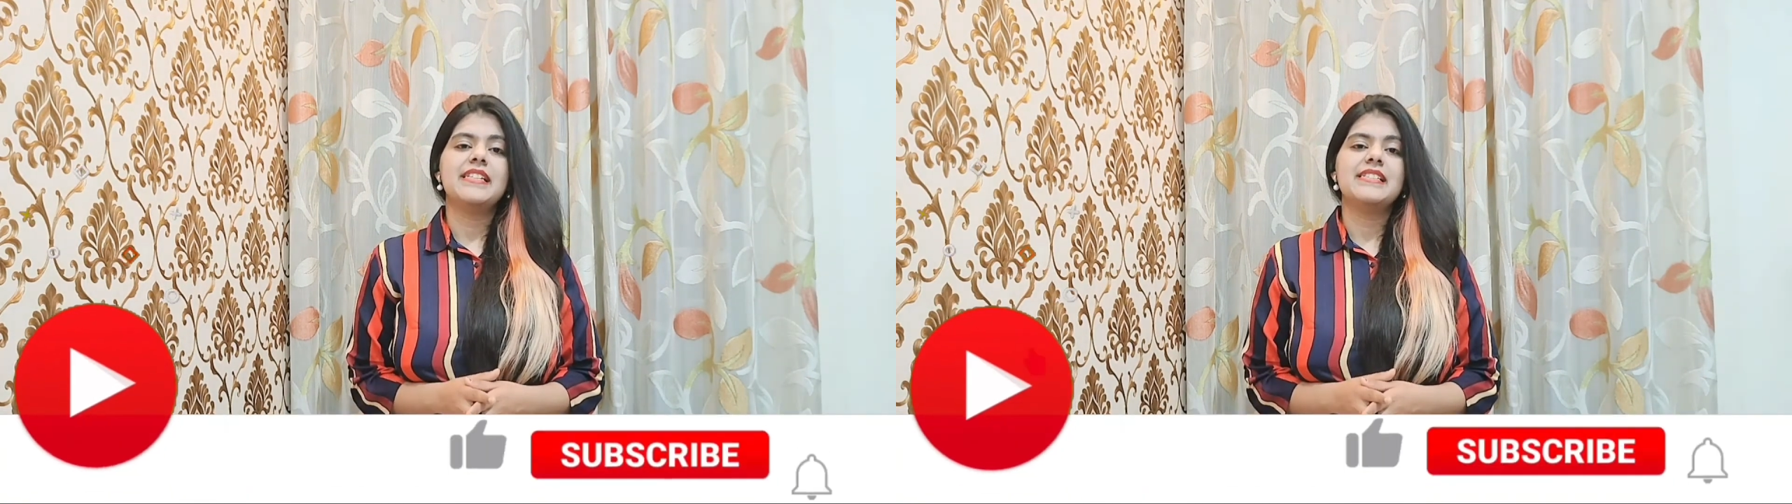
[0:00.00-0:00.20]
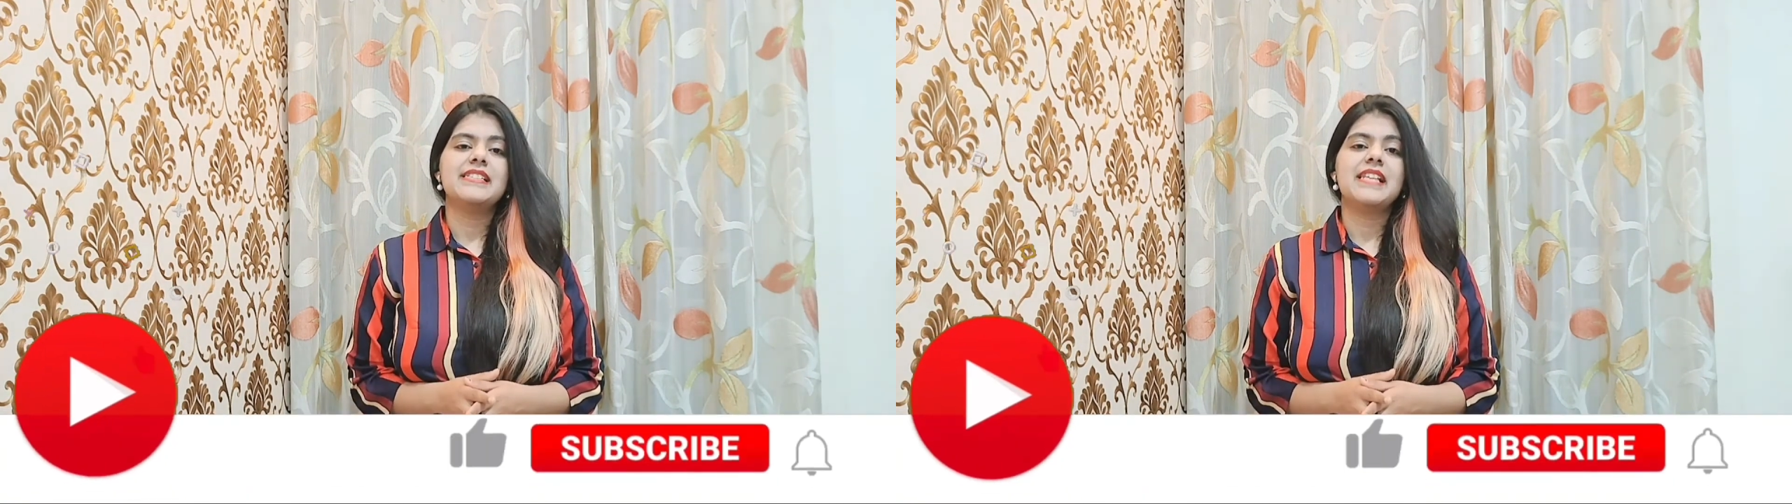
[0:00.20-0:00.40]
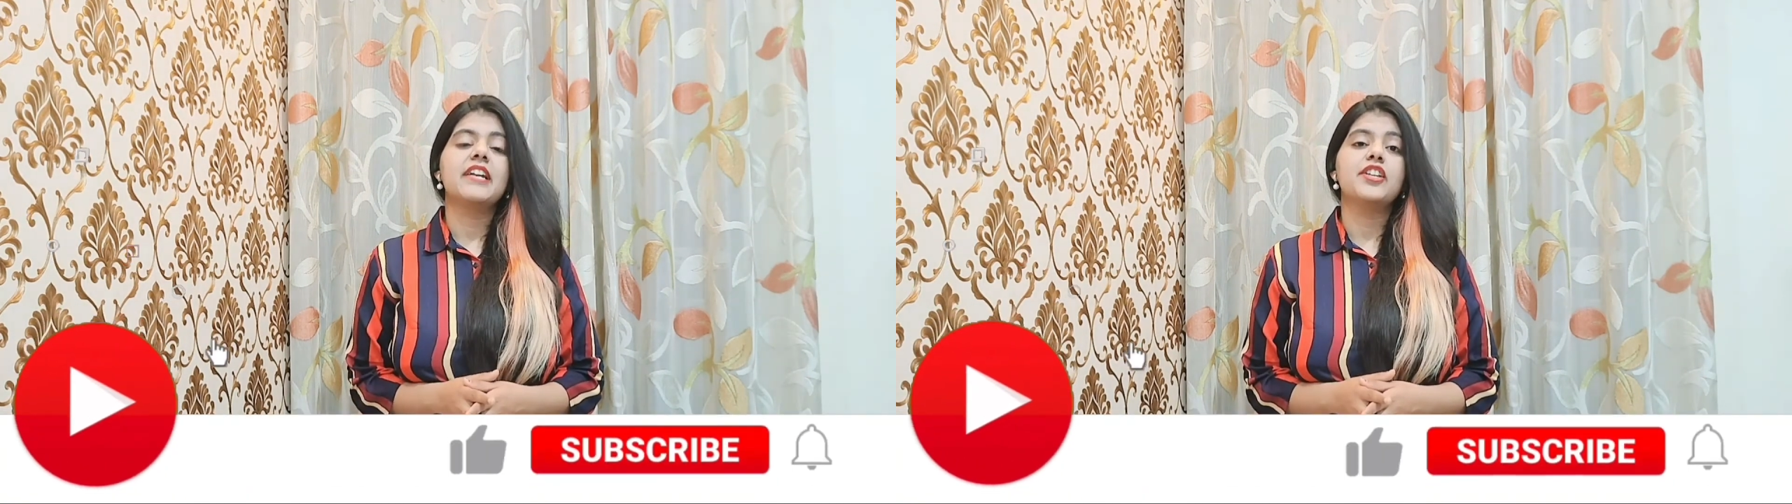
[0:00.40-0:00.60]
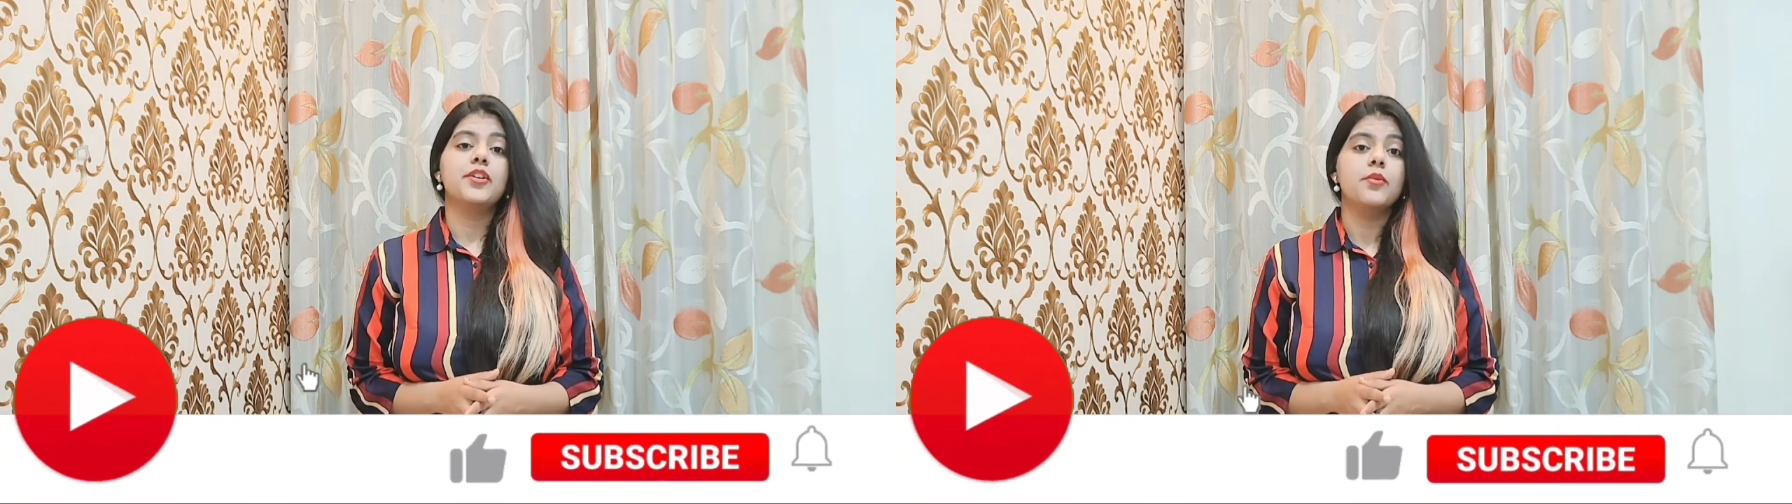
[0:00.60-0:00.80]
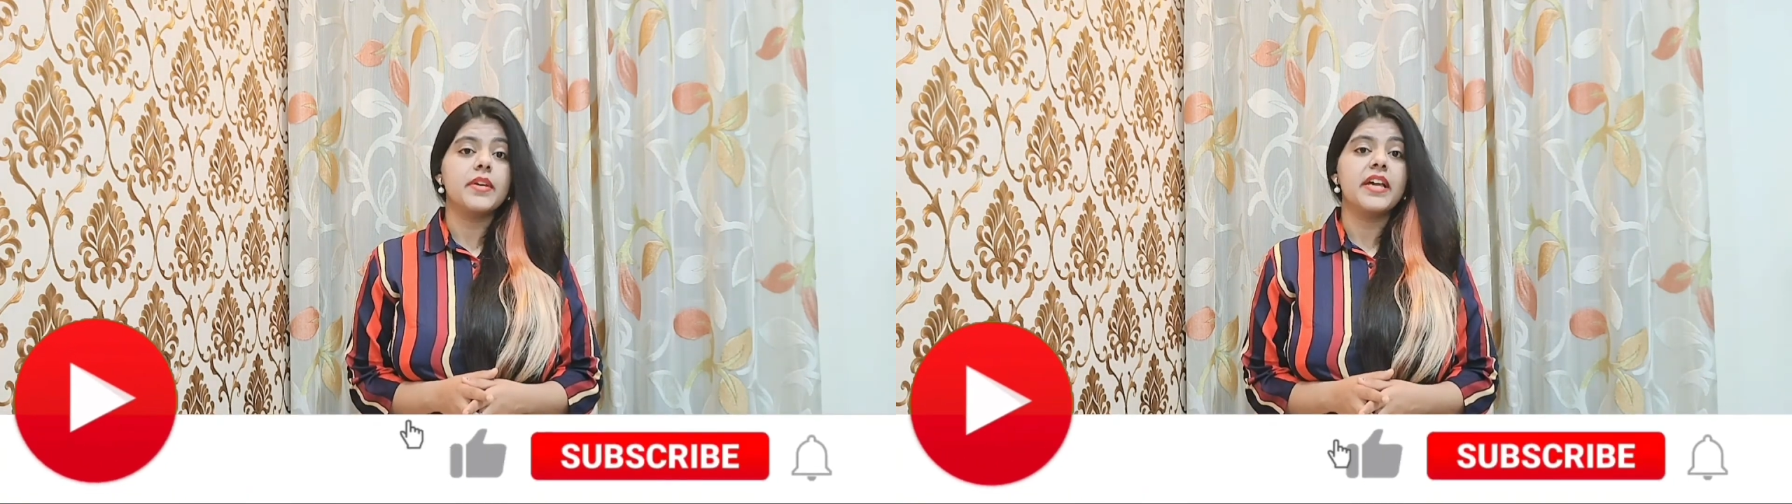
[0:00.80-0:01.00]
is that
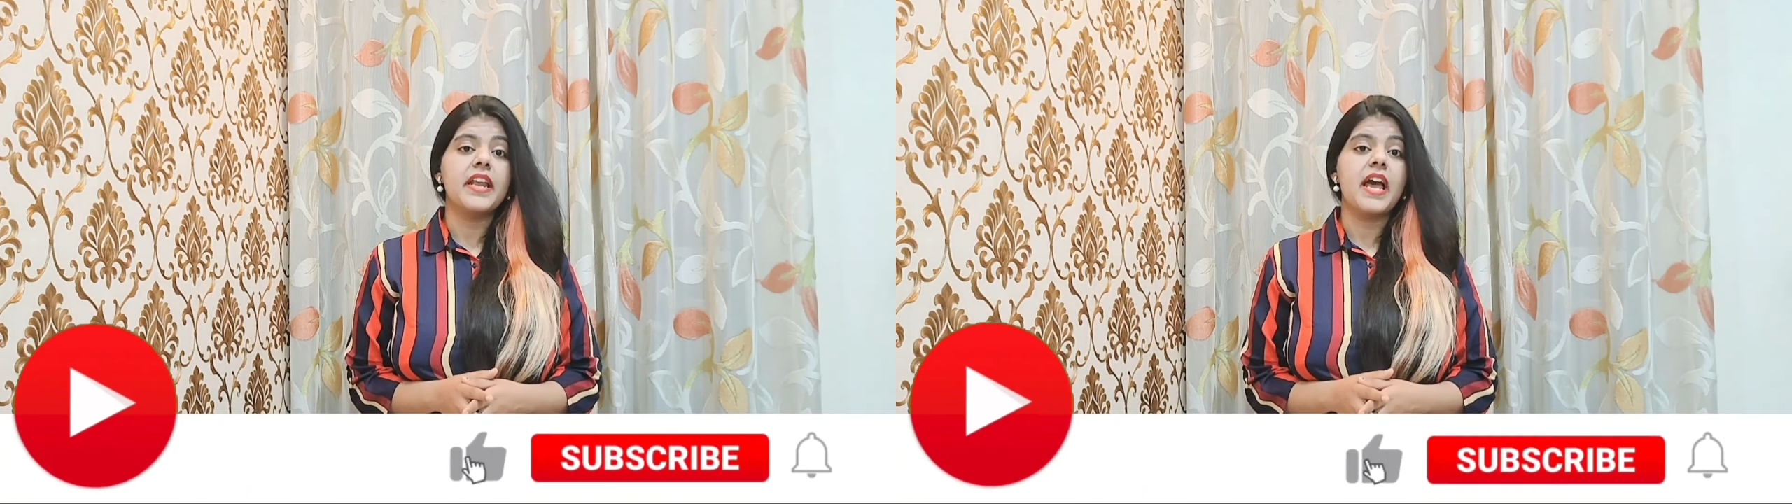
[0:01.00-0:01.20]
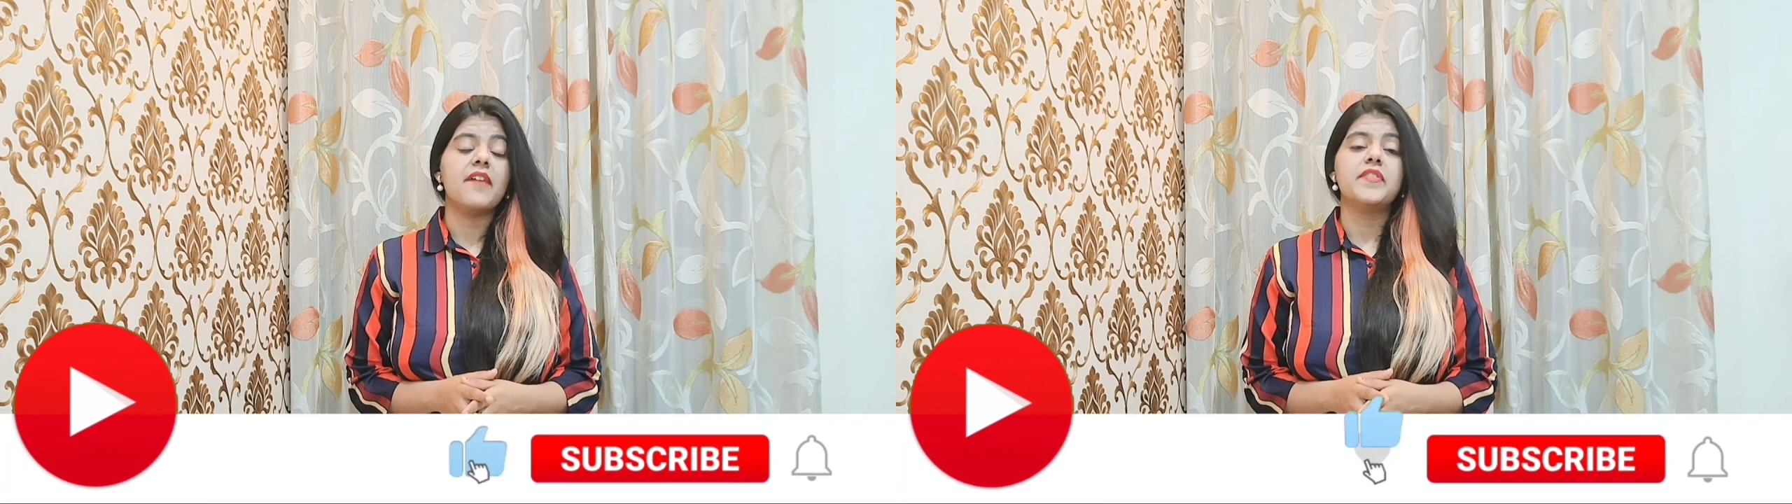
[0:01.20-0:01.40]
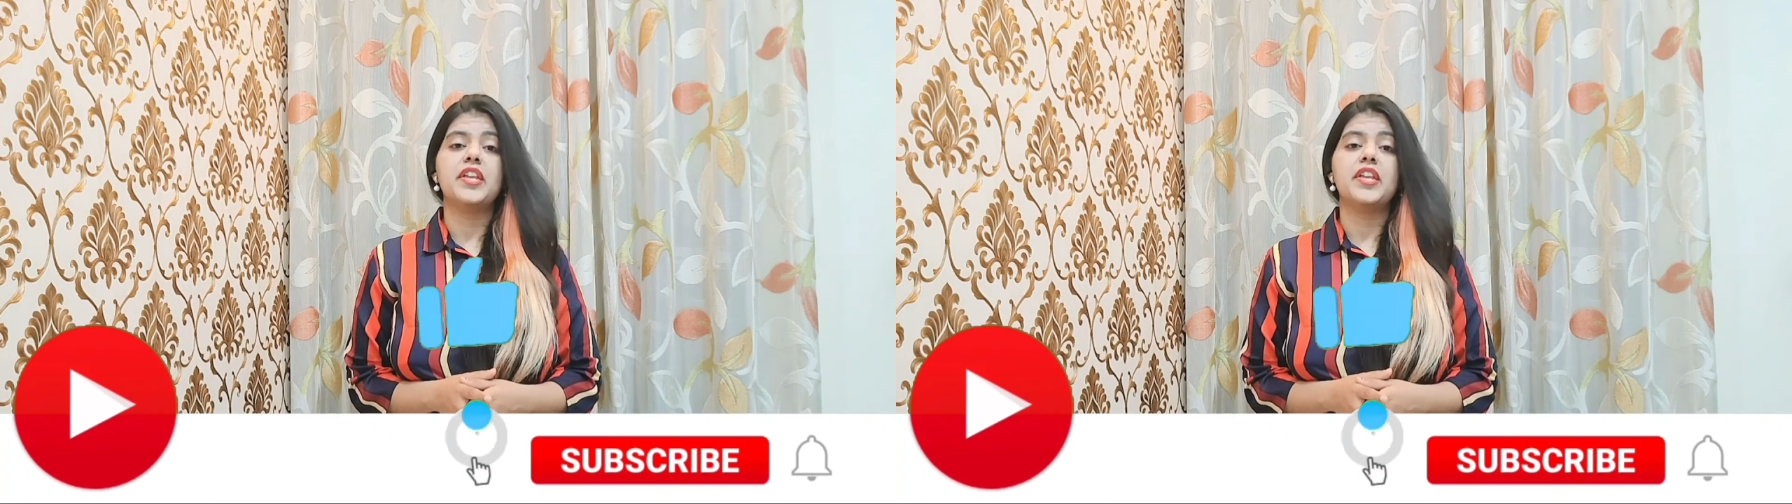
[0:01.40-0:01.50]
you can have the